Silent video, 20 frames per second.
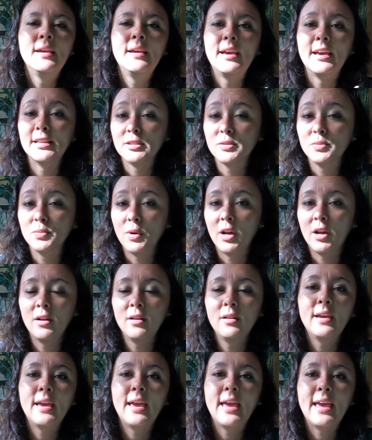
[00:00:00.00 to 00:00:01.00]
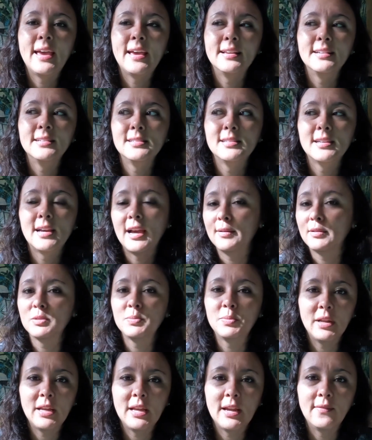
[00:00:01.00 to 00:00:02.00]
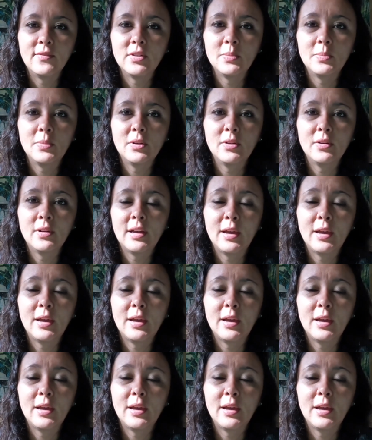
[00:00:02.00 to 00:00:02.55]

as well, and I was pretty comfortable.